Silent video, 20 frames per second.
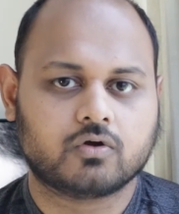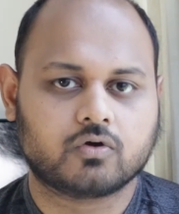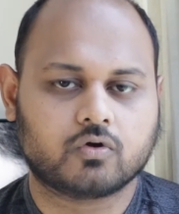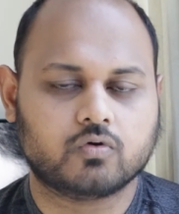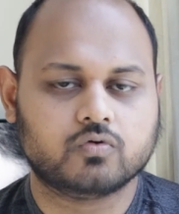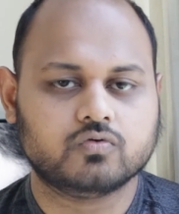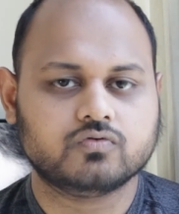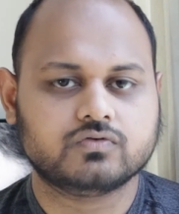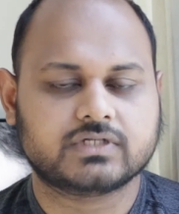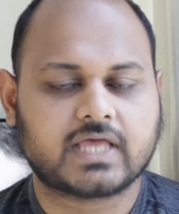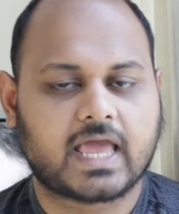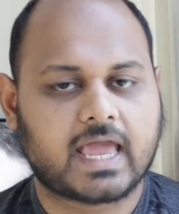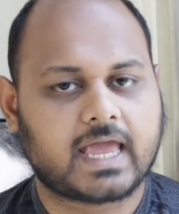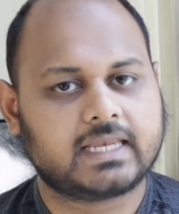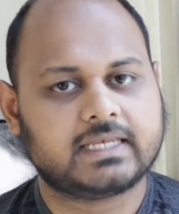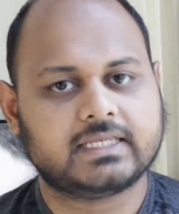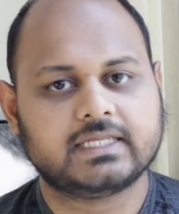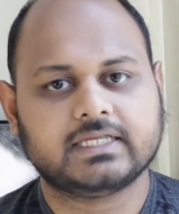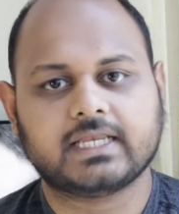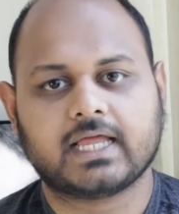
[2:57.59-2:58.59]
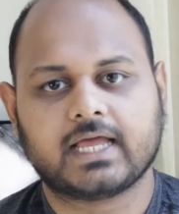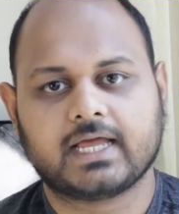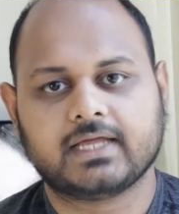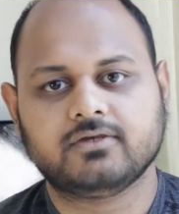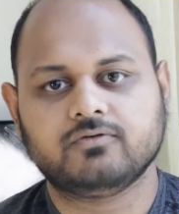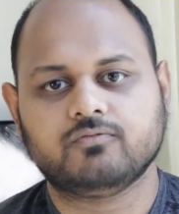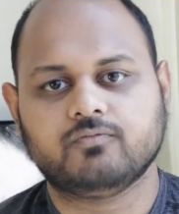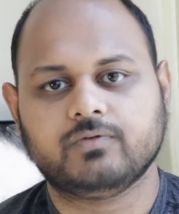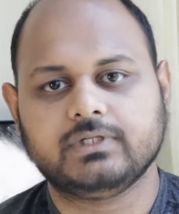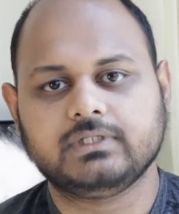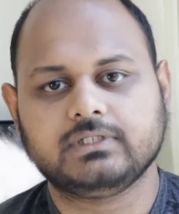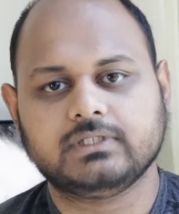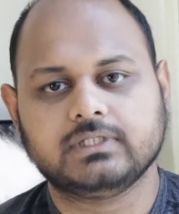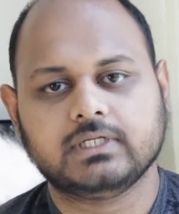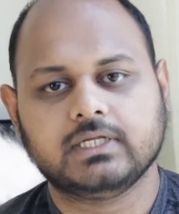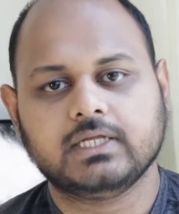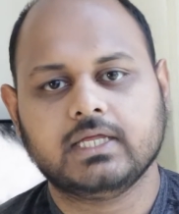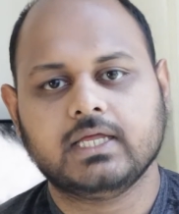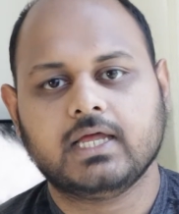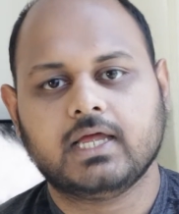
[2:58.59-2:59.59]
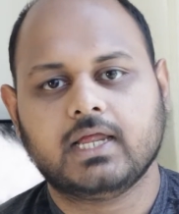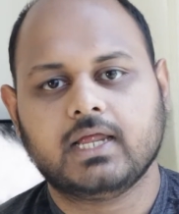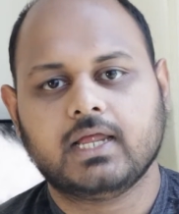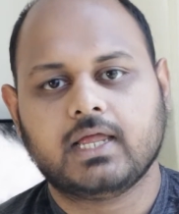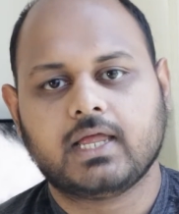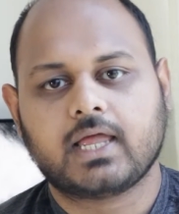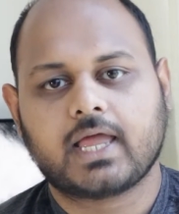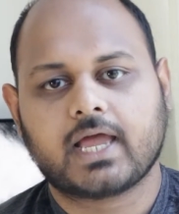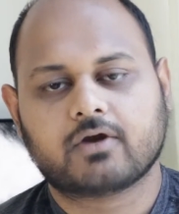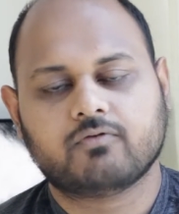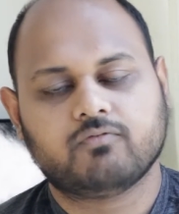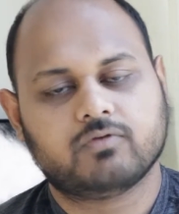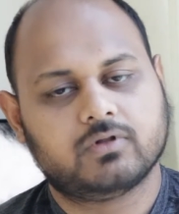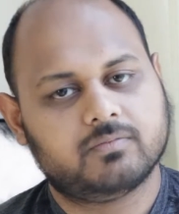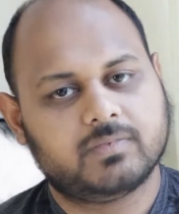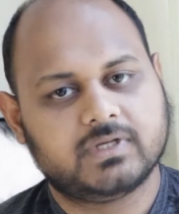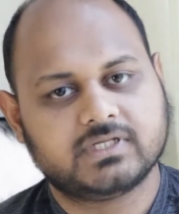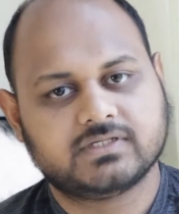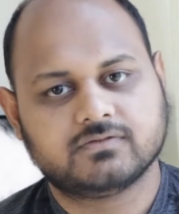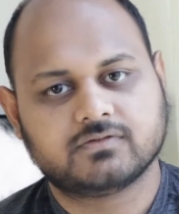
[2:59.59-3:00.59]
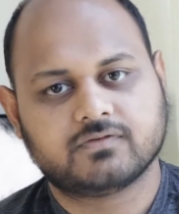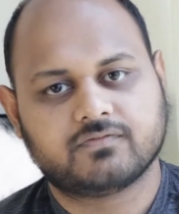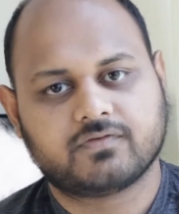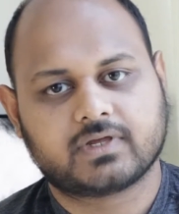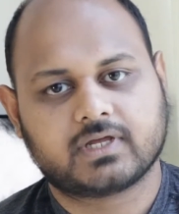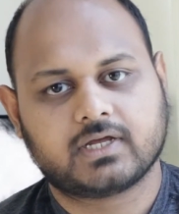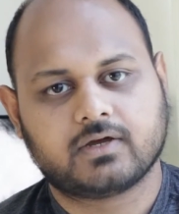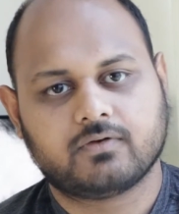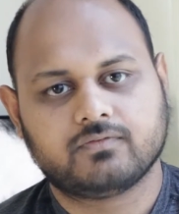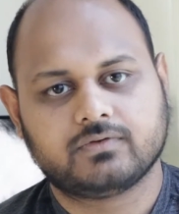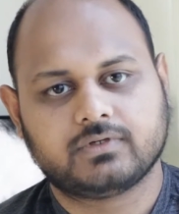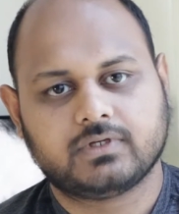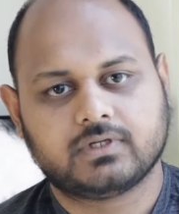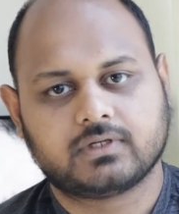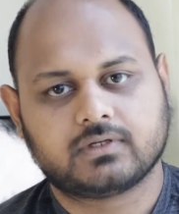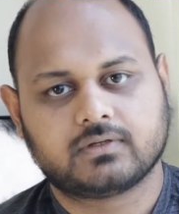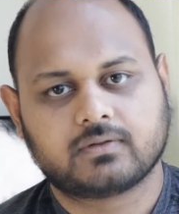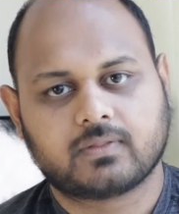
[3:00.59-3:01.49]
goes hand in hand with accrual basis of accounting.